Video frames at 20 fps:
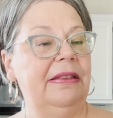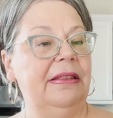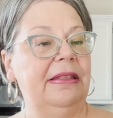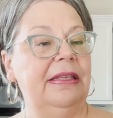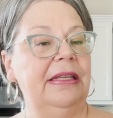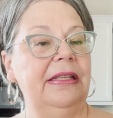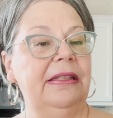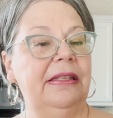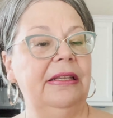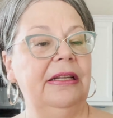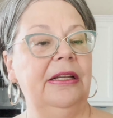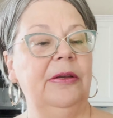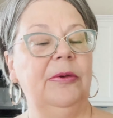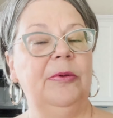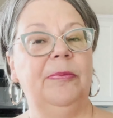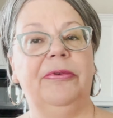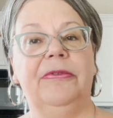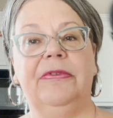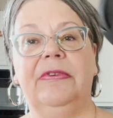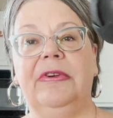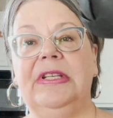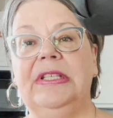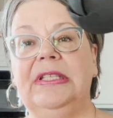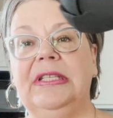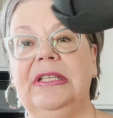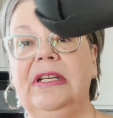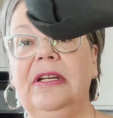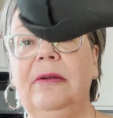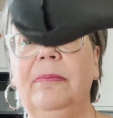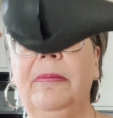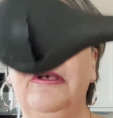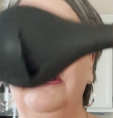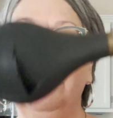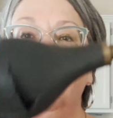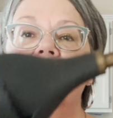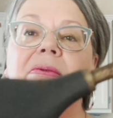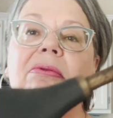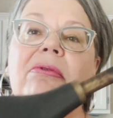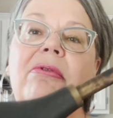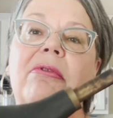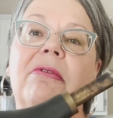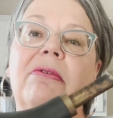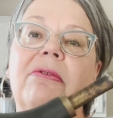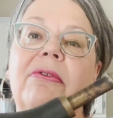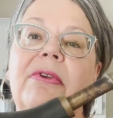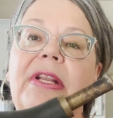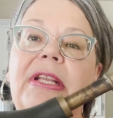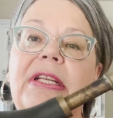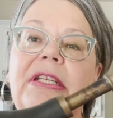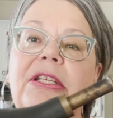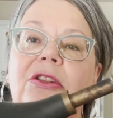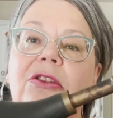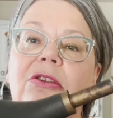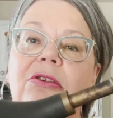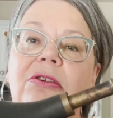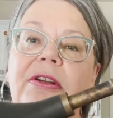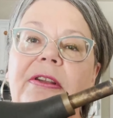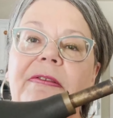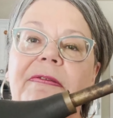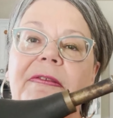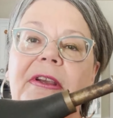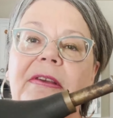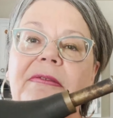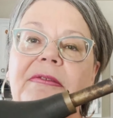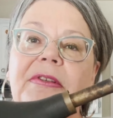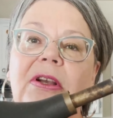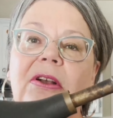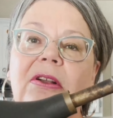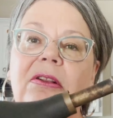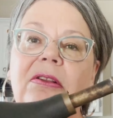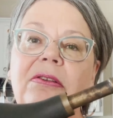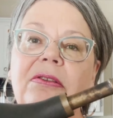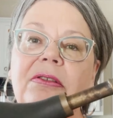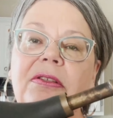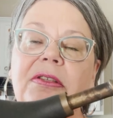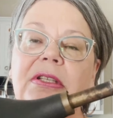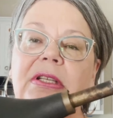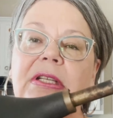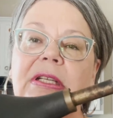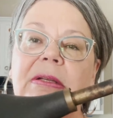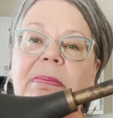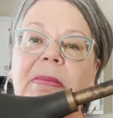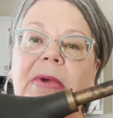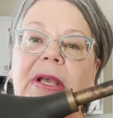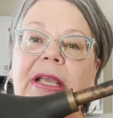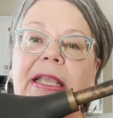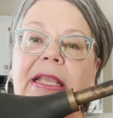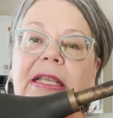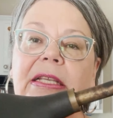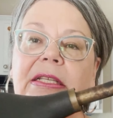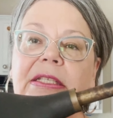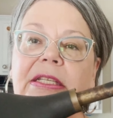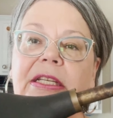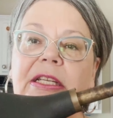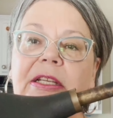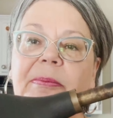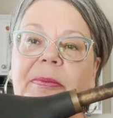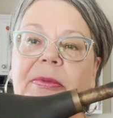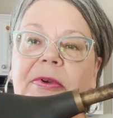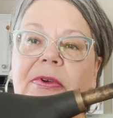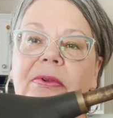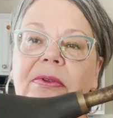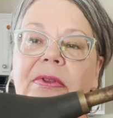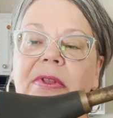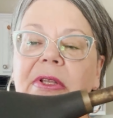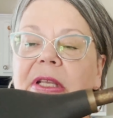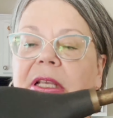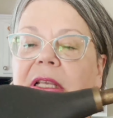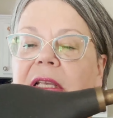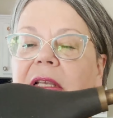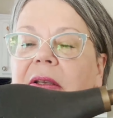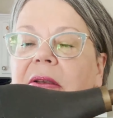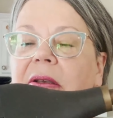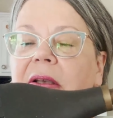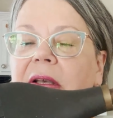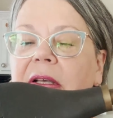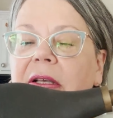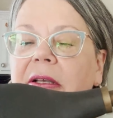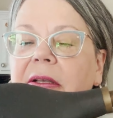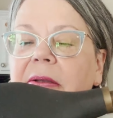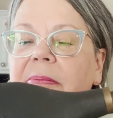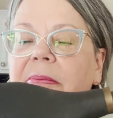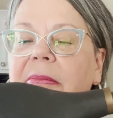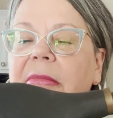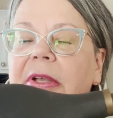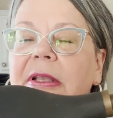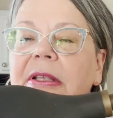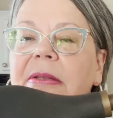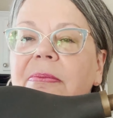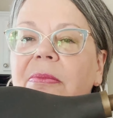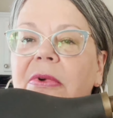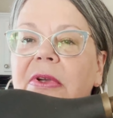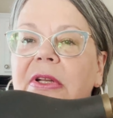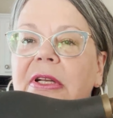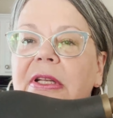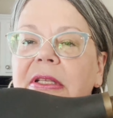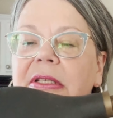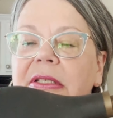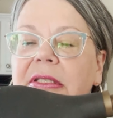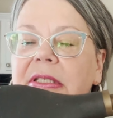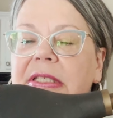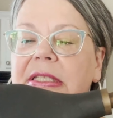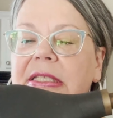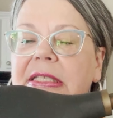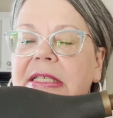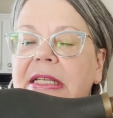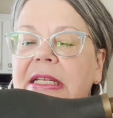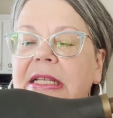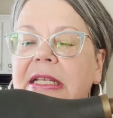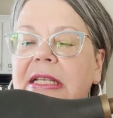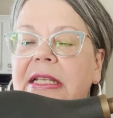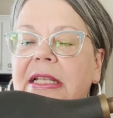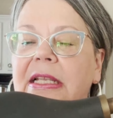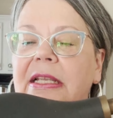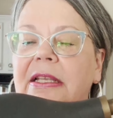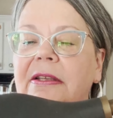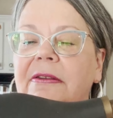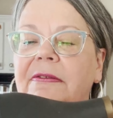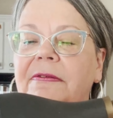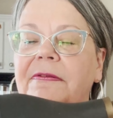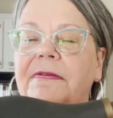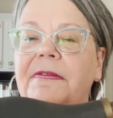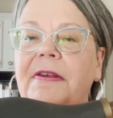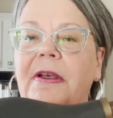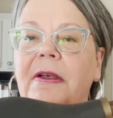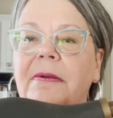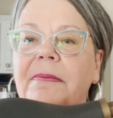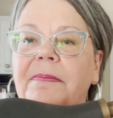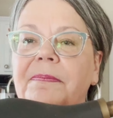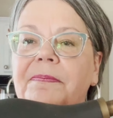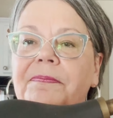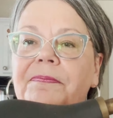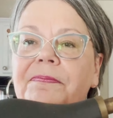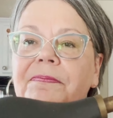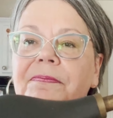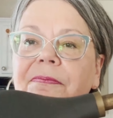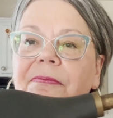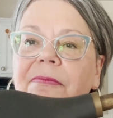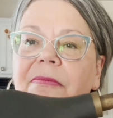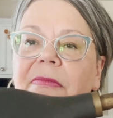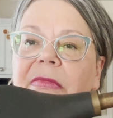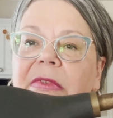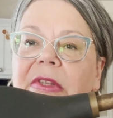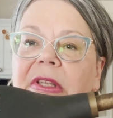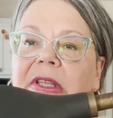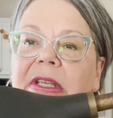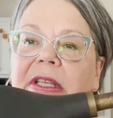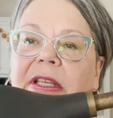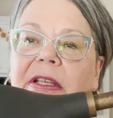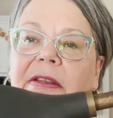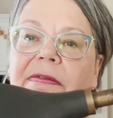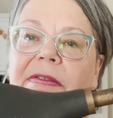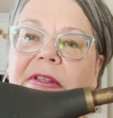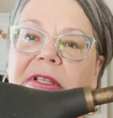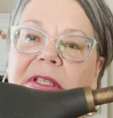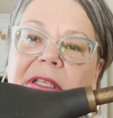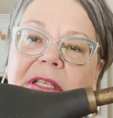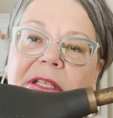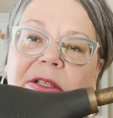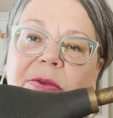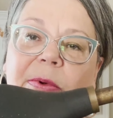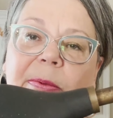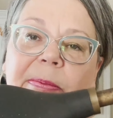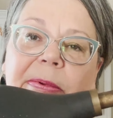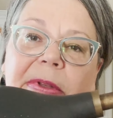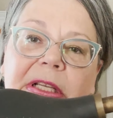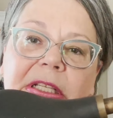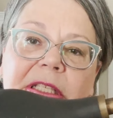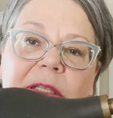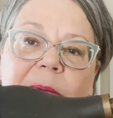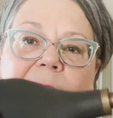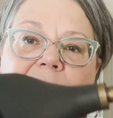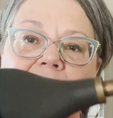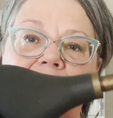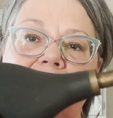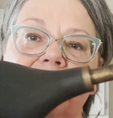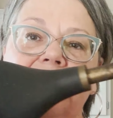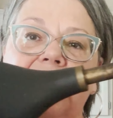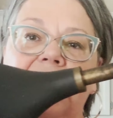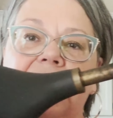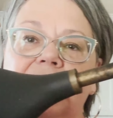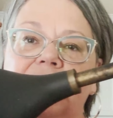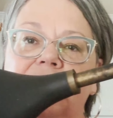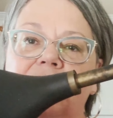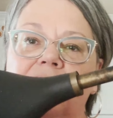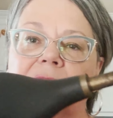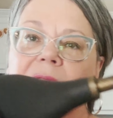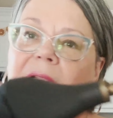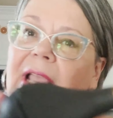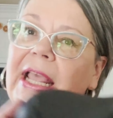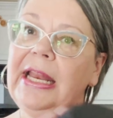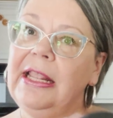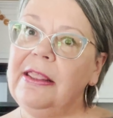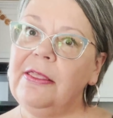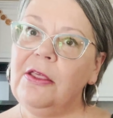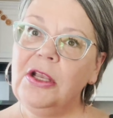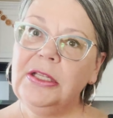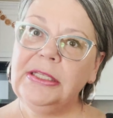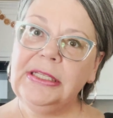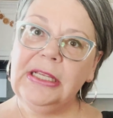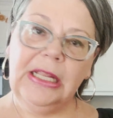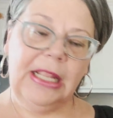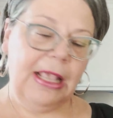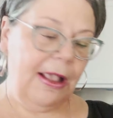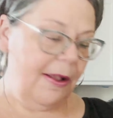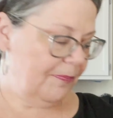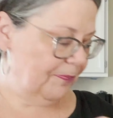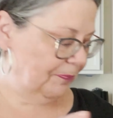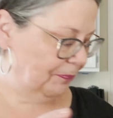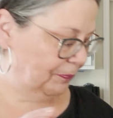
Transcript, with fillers: think that I would price it about 30 to $35 in my antique booth. Um, might want to see if um, if this is replaceable. Not sure. Any thoughts on that?